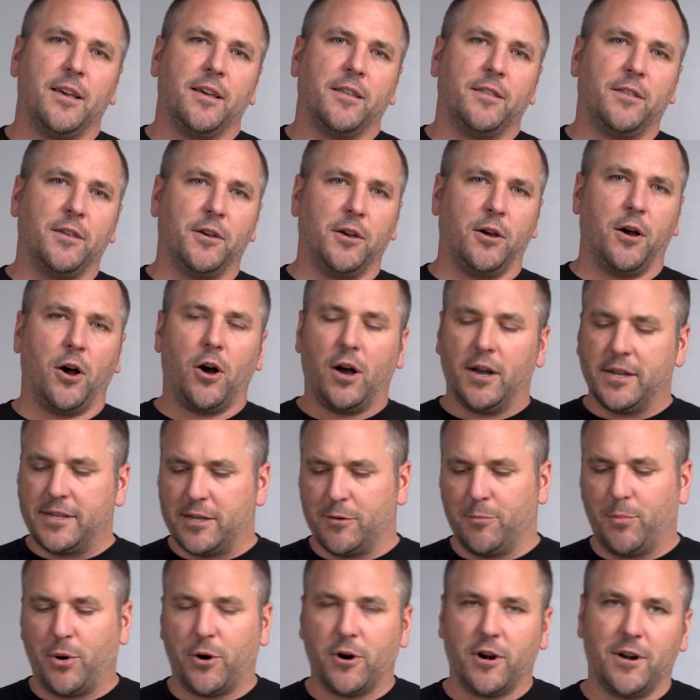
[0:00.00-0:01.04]
The
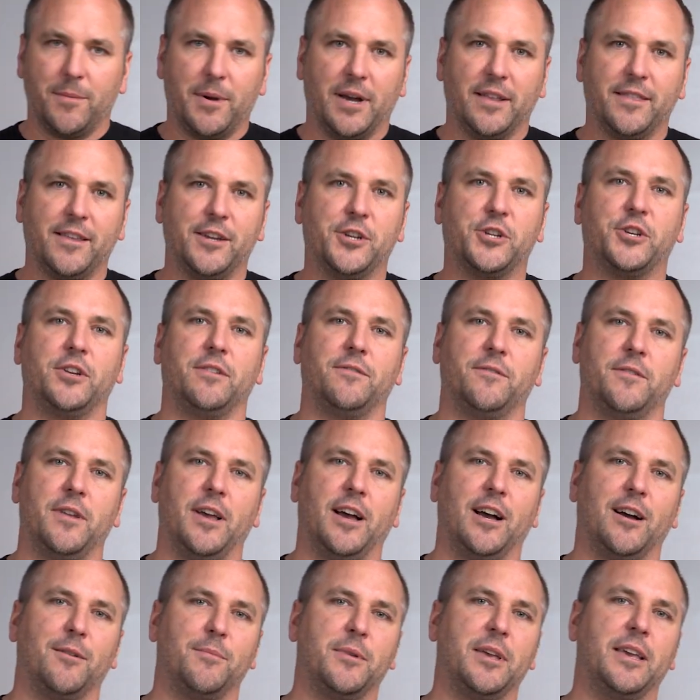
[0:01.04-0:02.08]
awesome part about this shift
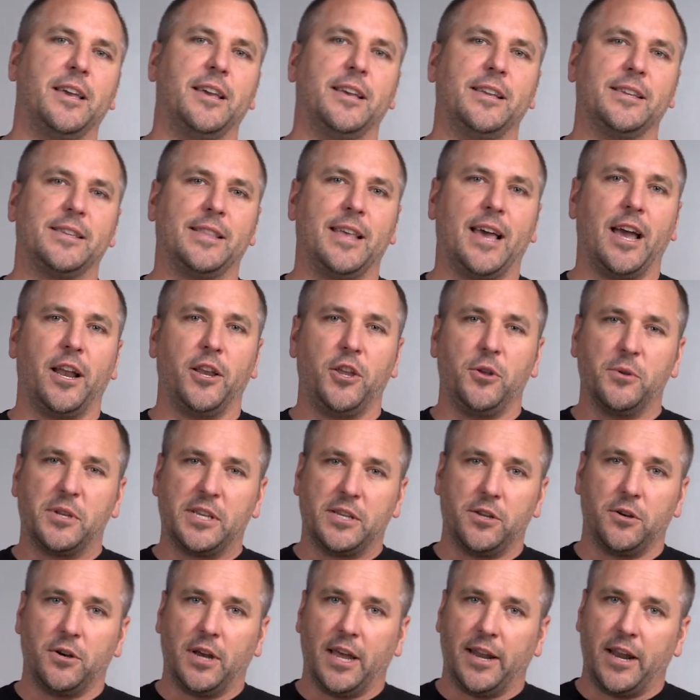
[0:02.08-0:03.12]
knob is that you
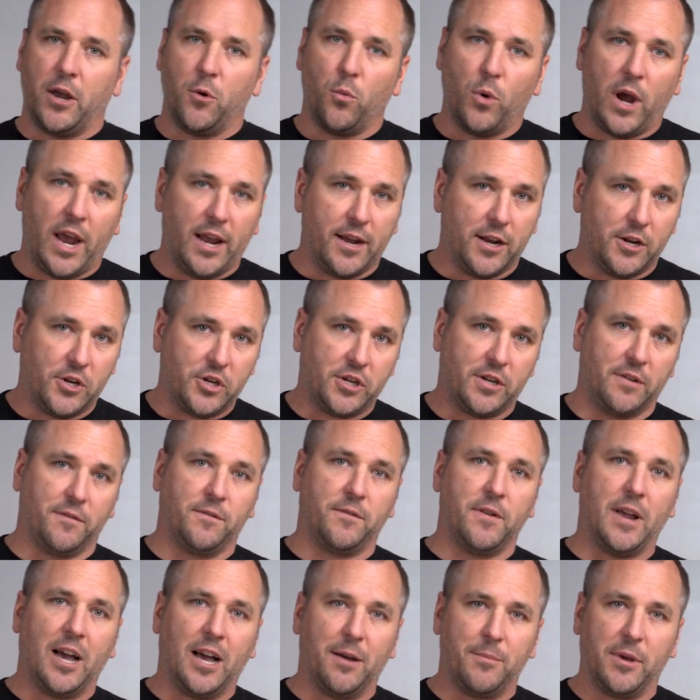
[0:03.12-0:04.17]
still get a weighted shift
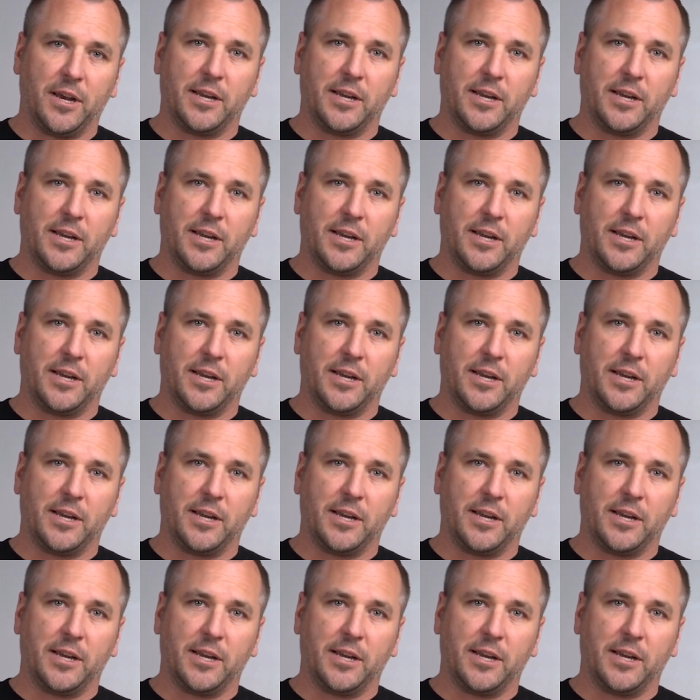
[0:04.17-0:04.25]
knob